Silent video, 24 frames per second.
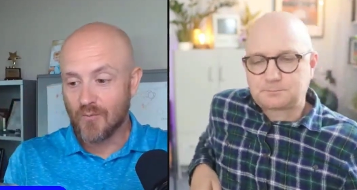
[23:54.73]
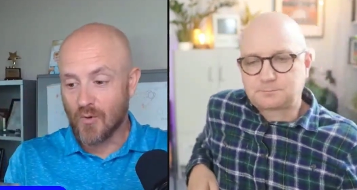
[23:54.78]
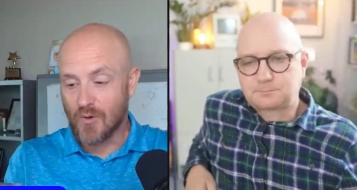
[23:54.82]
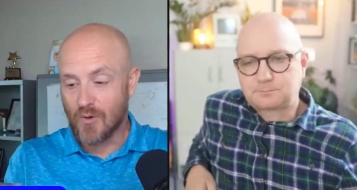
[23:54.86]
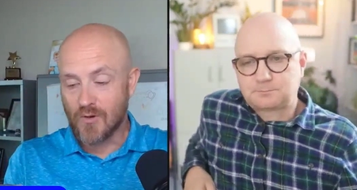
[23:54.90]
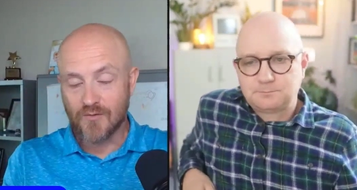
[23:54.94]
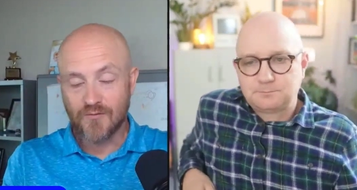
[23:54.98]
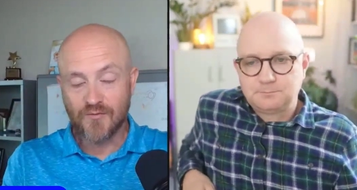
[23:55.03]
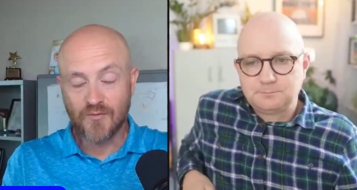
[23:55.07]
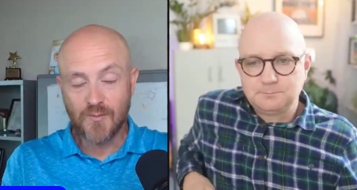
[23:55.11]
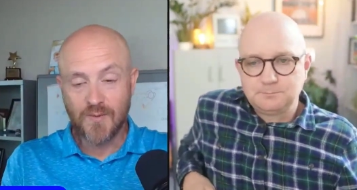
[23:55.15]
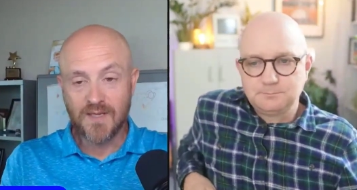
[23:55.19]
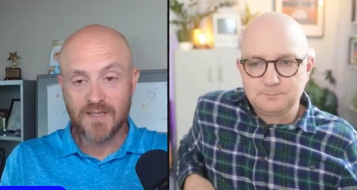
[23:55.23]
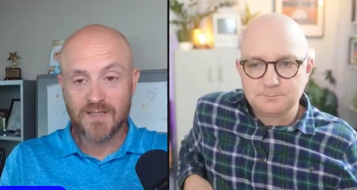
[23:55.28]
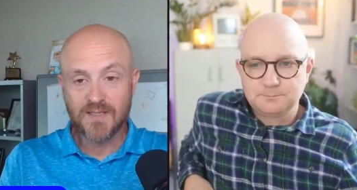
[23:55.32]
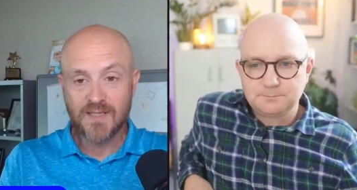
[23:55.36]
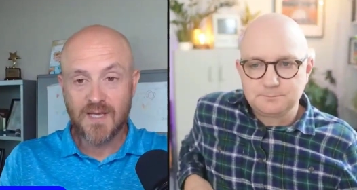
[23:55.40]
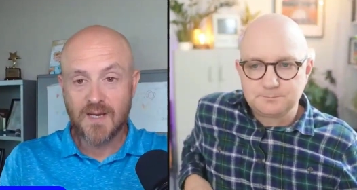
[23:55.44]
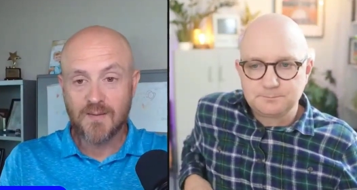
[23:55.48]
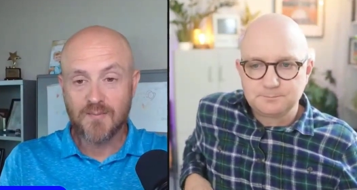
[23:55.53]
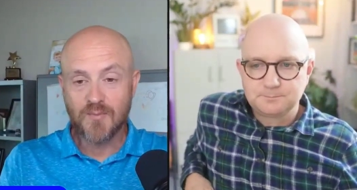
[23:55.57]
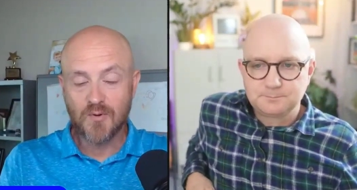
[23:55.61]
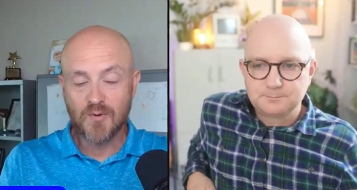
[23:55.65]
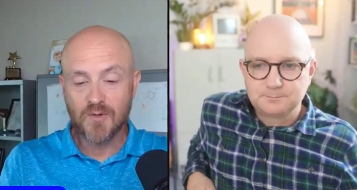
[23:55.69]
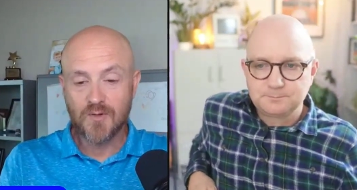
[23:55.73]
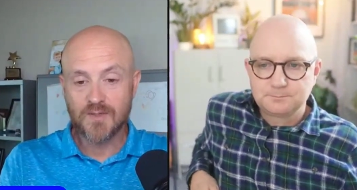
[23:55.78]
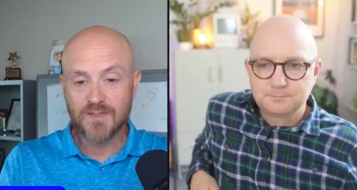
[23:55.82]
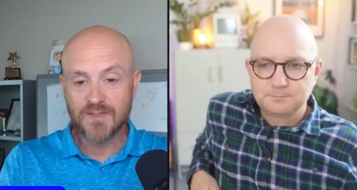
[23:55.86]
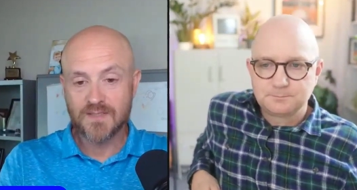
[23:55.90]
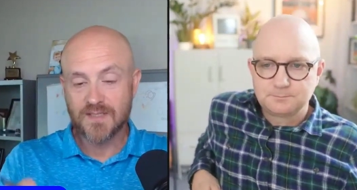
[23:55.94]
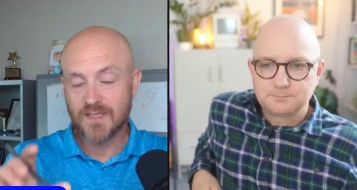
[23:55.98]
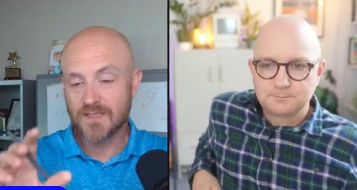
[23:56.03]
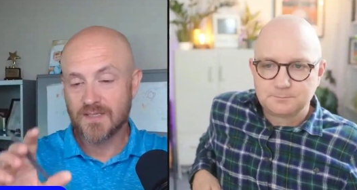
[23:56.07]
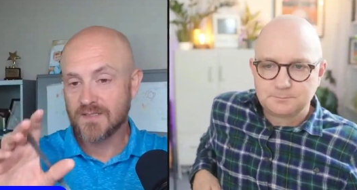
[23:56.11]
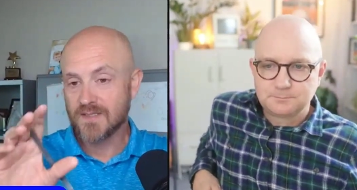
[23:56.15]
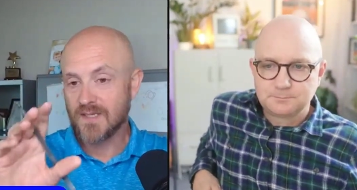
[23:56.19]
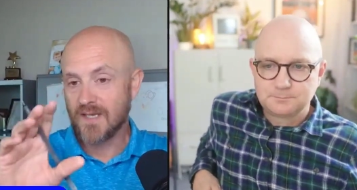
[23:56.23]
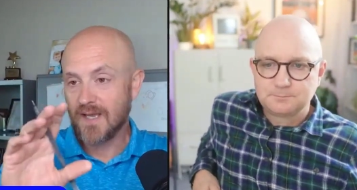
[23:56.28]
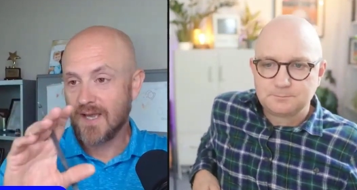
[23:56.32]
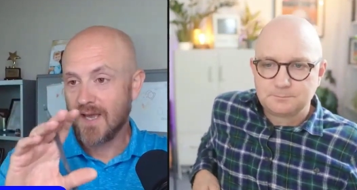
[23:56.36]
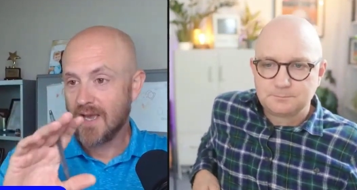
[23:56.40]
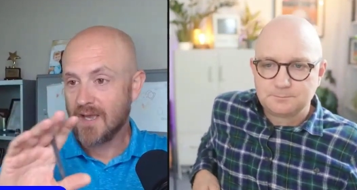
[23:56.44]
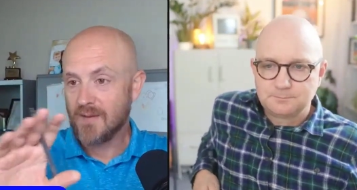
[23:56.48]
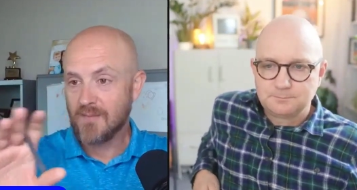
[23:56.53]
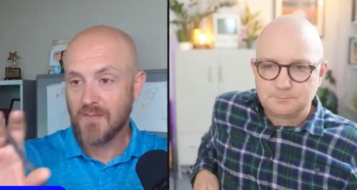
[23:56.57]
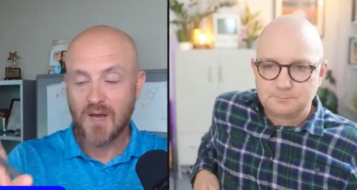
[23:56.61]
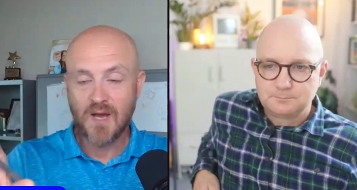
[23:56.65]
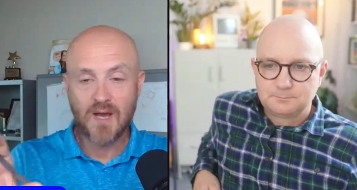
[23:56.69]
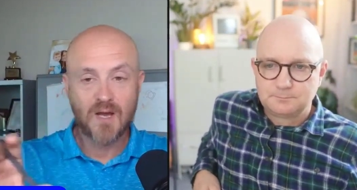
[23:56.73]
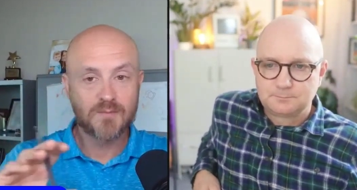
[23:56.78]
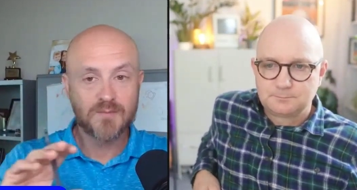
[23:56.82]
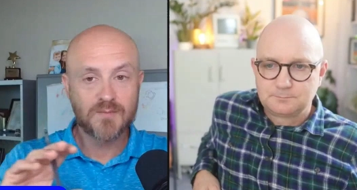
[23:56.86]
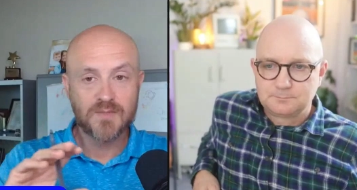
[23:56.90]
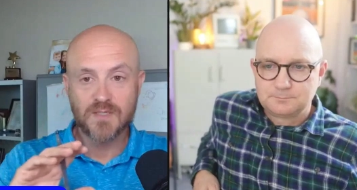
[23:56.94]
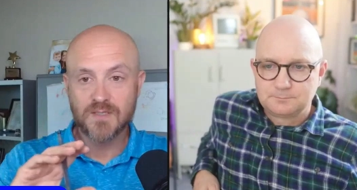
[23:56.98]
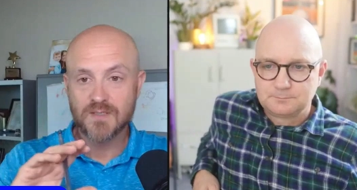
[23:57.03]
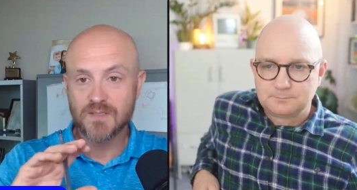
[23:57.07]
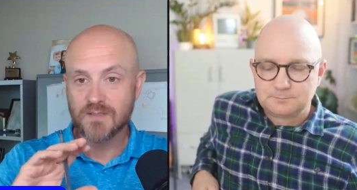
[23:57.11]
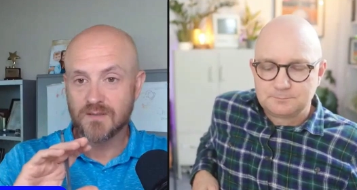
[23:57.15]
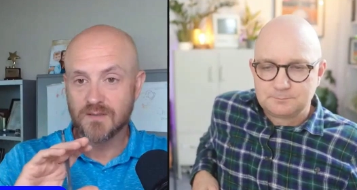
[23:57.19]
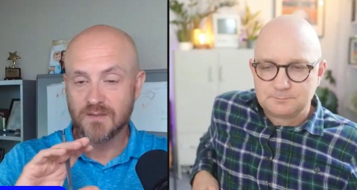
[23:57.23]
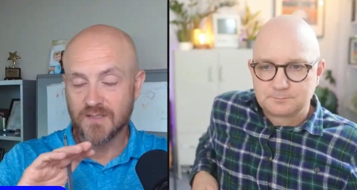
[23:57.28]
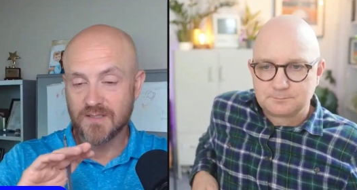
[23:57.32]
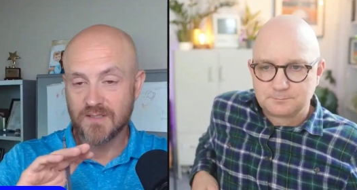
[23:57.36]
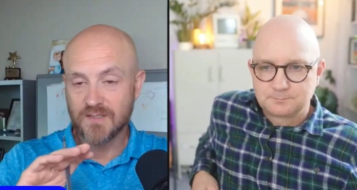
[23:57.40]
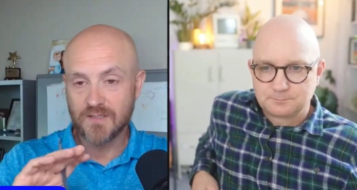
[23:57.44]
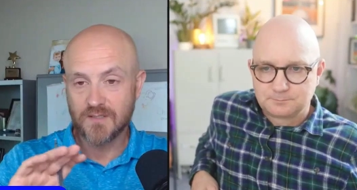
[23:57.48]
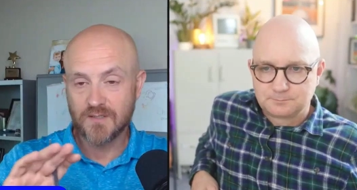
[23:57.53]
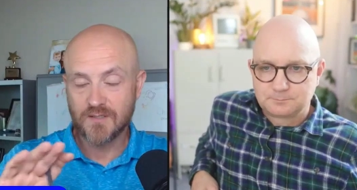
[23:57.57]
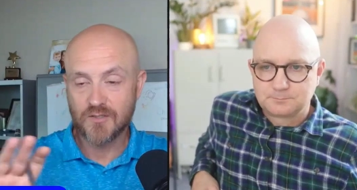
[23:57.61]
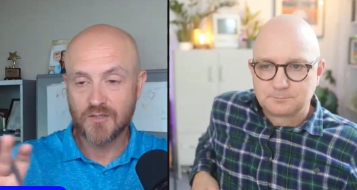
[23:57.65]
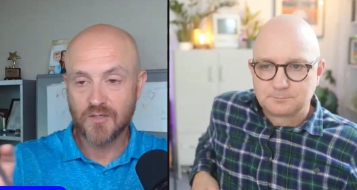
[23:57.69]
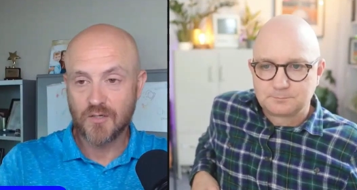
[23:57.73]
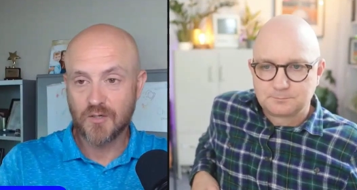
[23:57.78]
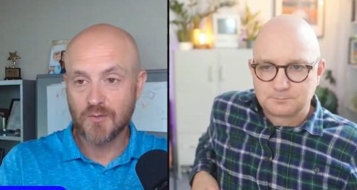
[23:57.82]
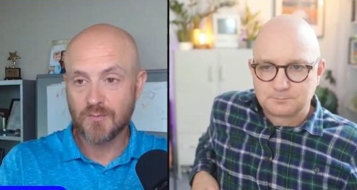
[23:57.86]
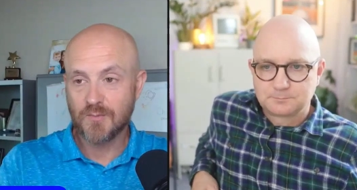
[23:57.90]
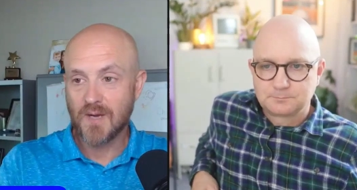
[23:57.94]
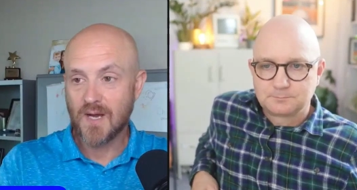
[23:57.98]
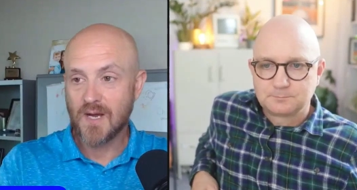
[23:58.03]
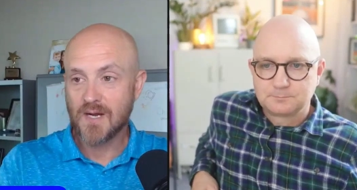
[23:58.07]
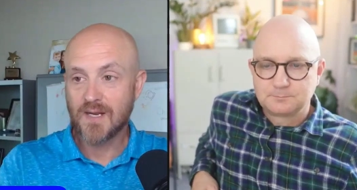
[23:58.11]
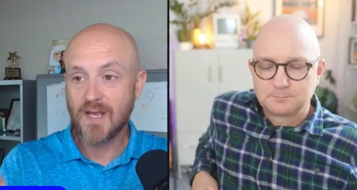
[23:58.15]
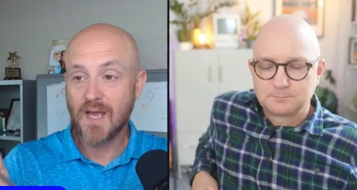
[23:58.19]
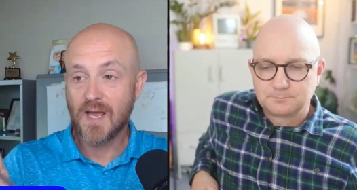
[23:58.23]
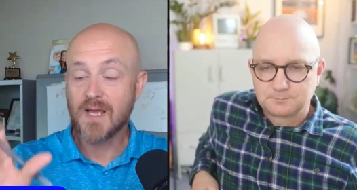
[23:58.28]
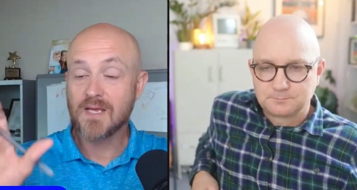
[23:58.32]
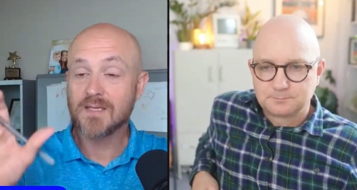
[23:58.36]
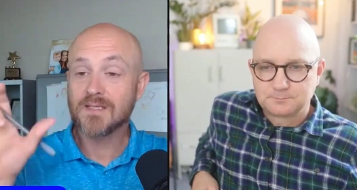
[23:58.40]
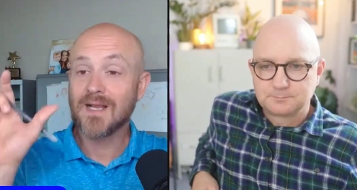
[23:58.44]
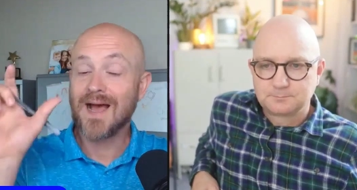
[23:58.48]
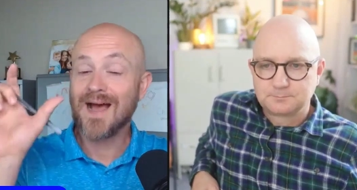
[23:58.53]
Speaker 1: worked for me at that point is I say, Hey, Bob, just listen to your podcast.